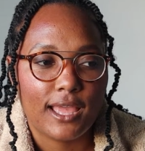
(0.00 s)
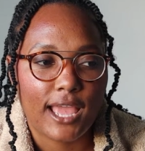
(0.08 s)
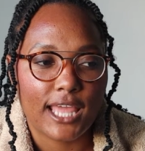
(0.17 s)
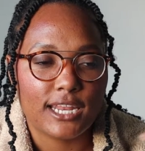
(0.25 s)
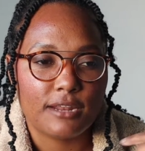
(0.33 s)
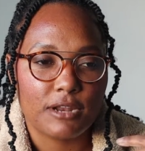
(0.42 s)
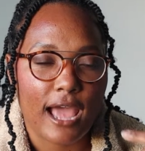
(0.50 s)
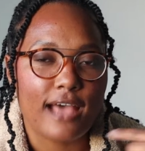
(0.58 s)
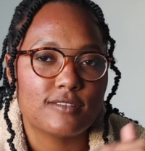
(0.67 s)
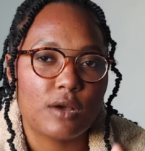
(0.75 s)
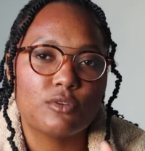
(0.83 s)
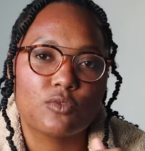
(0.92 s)
And
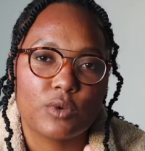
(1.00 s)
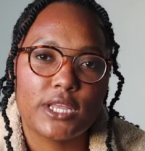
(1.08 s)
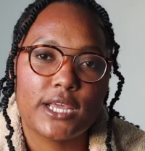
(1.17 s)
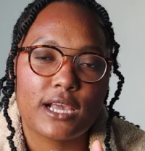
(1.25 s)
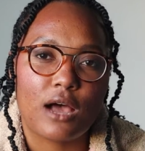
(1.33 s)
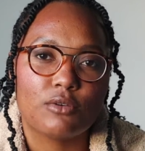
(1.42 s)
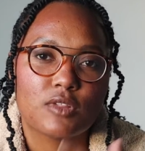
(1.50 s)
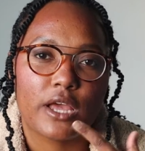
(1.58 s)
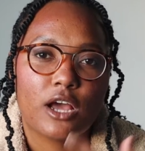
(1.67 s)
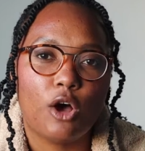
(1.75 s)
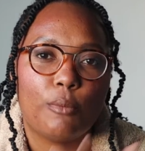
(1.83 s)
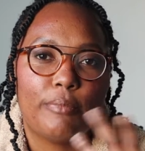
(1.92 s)
as I was reading, I was
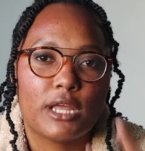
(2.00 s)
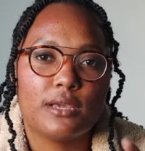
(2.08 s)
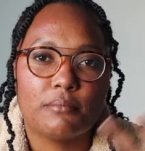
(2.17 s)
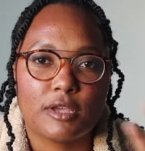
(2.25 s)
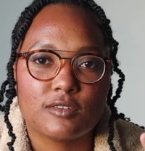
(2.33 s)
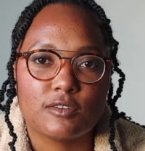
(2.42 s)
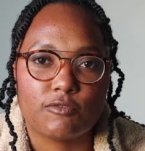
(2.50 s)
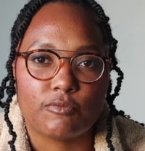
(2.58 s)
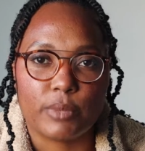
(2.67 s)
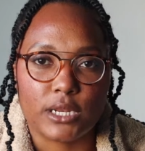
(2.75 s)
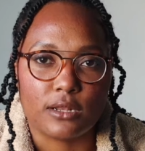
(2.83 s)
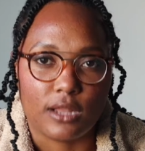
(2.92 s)
like, oh, Bunny must have
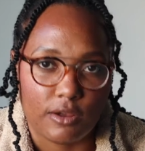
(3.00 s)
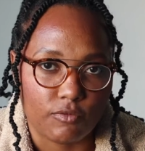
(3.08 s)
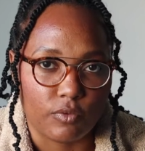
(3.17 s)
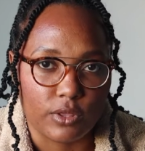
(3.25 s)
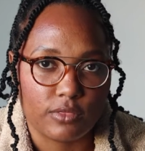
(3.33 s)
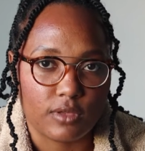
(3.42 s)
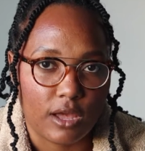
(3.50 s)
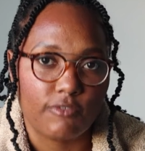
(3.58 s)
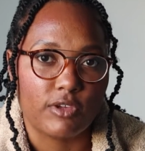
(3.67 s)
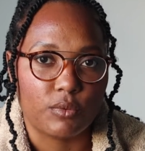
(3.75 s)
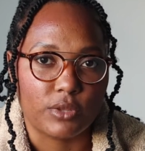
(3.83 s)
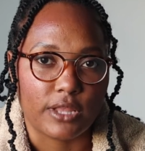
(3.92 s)
been in love with
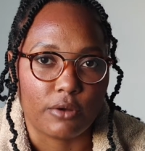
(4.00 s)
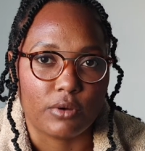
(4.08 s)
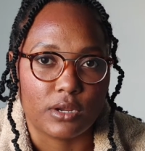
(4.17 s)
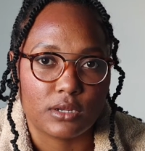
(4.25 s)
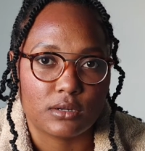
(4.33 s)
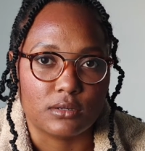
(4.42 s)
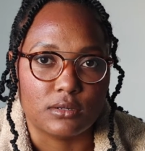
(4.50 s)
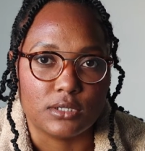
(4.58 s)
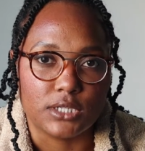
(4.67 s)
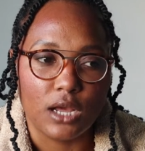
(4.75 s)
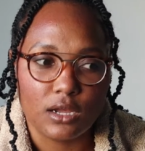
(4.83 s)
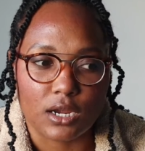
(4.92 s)
Covey when they were
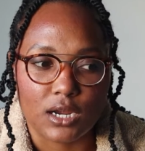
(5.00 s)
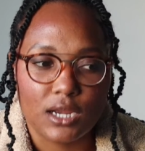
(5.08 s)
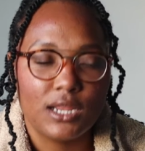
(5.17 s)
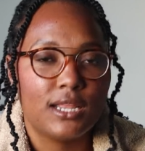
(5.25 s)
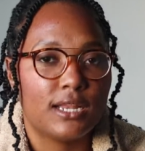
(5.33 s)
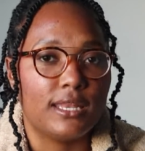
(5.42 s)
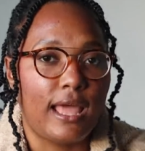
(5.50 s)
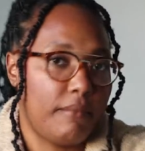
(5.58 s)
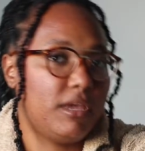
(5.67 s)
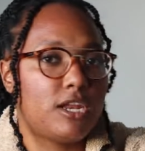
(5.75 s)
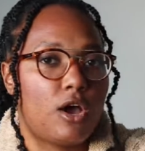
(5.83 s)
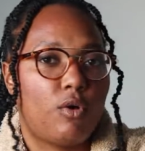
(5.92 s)
younger. Let
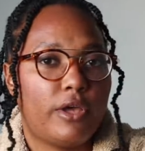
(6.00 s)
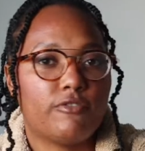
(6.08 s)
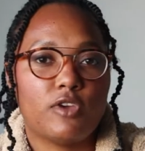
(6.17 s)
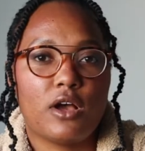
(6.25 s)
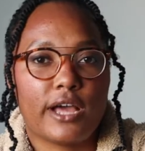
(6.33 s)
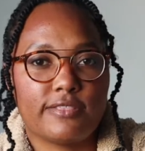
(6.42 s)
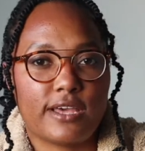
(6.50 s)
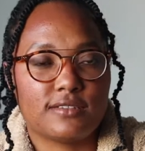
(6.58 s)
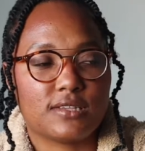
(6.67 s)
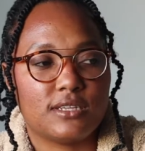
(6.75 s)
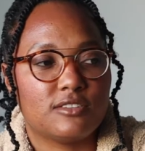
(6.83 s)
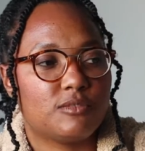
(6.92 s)
me know if y'all got that
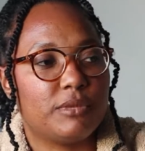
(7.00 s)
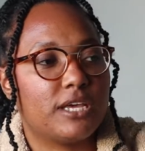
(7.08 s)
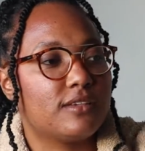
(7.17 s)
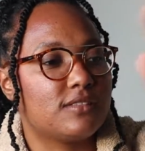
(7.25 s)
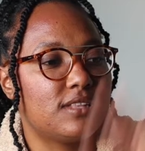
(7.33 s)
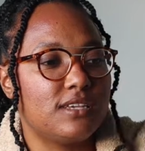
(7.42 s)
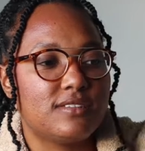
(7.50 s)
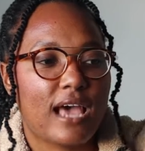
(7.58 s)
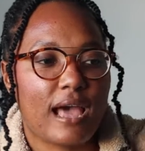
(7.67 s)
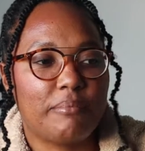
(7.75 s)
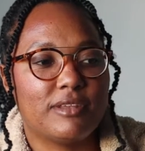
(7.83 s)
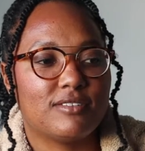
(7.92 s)
sense, because this
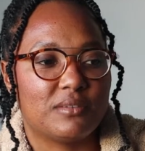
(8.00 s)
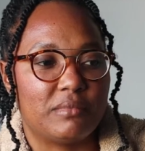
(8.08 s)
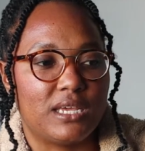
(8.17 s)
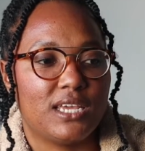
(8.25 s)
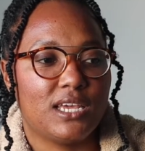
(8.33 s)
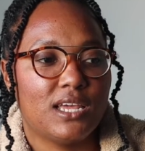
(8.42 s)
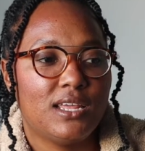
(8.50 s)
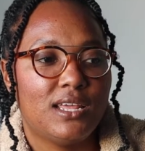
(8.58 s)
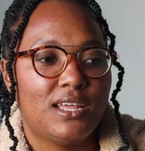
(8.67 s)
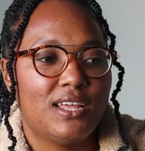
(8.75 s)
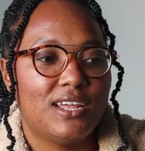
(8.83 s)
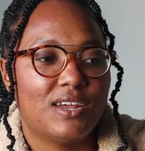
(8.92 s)
happened to me.
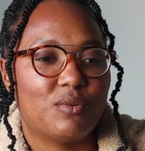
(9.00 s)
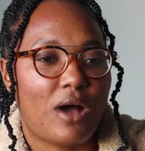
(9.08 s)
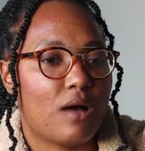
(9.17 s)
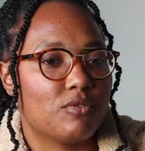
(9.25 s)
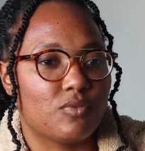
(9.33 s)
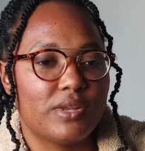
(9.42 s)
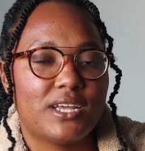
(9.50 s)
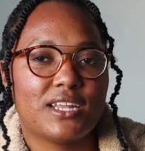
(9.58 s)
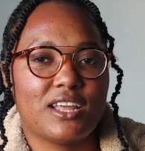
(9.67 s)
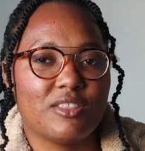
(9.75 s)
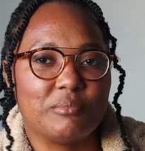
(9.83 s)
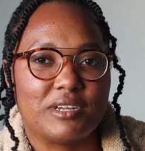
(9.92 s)
I was reading
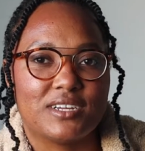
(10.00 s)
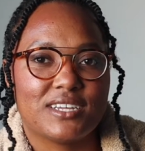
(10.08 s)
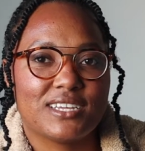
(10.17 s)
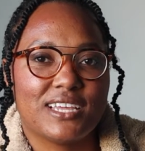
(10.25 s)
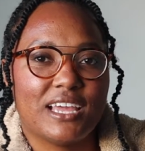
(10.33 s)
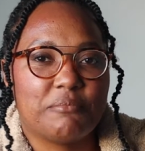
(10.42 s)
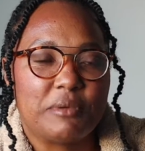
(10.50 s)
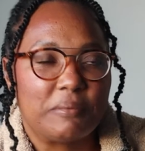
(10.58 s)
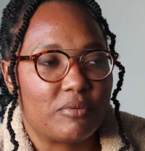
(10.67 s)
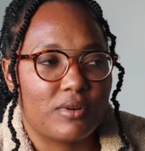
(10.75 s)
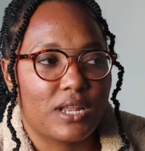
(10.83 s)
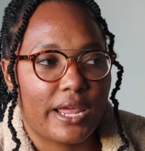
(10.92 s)
another book and
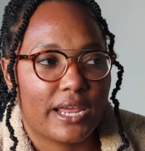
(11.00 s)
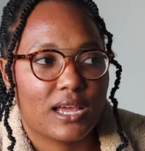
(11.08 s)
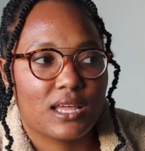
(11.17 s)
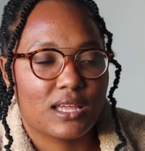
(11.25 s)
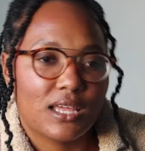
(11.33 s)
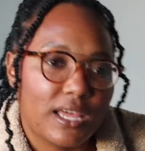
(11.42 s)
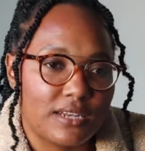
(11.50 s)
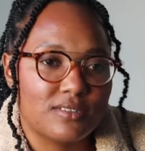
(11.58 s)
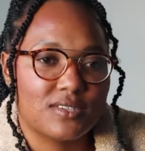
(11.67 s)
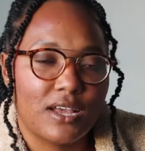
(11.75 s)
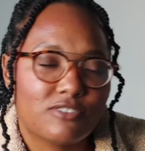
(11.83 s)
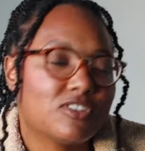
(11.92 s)
people were like, in
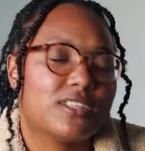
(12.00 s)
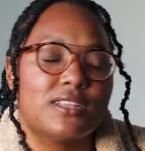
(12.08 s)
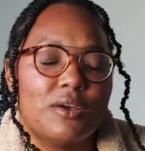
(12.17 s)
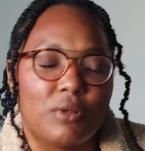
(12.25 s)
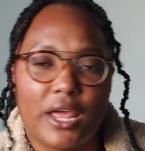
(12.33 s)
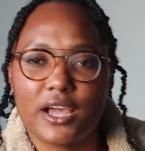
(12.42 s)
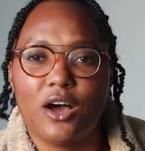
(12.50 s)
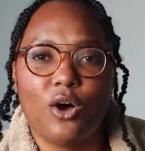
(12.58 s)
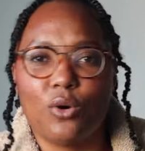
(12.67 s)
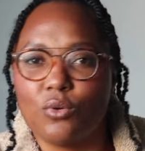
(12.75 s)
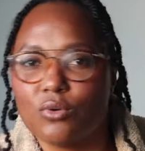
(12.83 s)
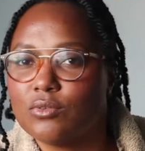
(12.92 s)
discussion, they were like,
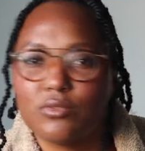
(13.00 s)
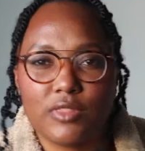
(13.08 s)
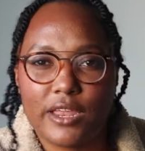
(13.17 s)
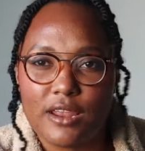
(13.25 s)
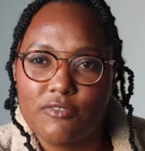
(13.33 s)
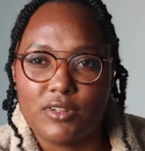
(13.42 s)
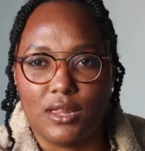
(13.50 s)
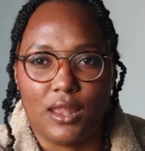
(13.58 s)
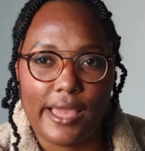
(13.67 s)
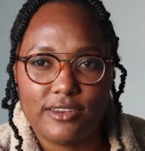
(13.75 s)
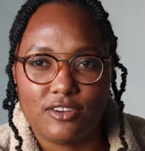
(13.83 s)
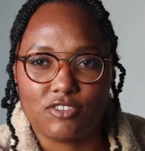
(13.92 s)
oh, they definitely
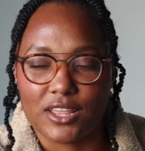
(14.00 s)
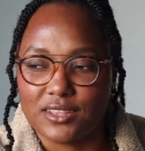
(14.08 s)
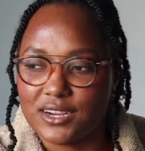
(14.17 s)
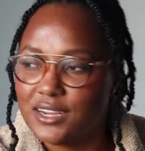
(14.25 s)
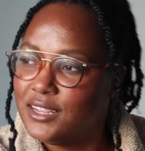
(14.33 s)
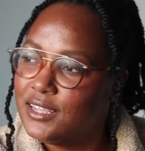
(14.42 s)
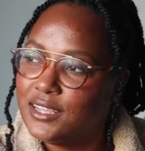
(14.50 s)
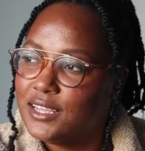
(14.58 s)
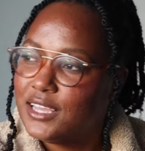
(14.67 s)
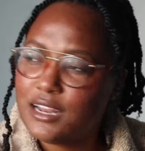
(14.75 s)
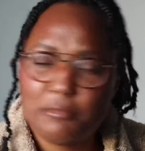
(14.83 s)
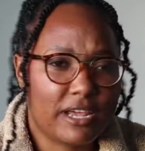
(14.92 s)
liked each other.
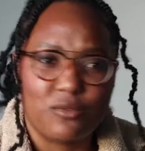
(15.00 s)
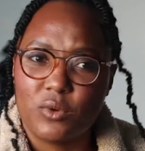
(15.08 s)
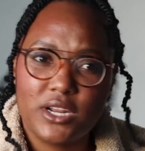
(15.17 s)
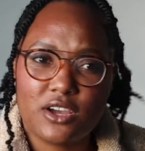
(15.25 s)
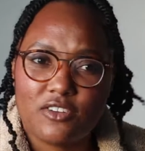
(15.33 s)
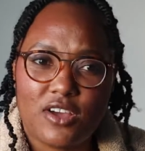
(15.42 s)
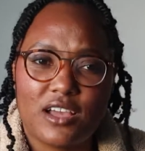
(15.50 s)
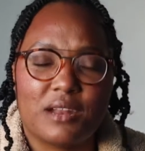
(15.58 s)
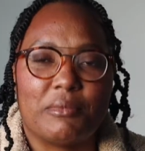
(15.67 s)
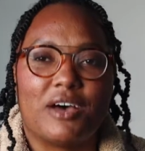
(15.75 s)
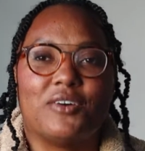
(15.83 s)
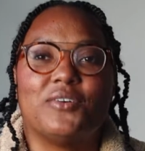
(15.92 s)
And I'm like, what are y'all talking
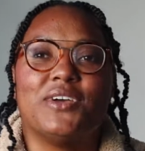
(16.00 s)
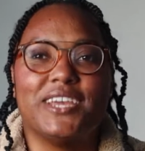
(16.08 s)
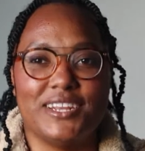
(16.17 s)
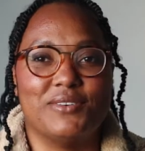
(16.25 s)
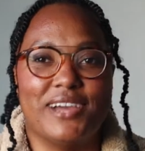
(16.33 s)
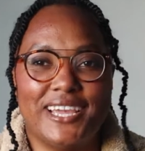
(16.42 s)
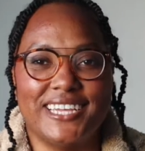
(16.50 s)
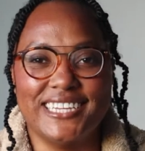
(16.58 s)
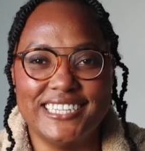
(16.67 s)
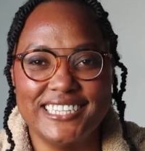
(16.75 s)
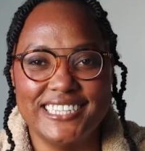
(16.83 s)
about? Anyway,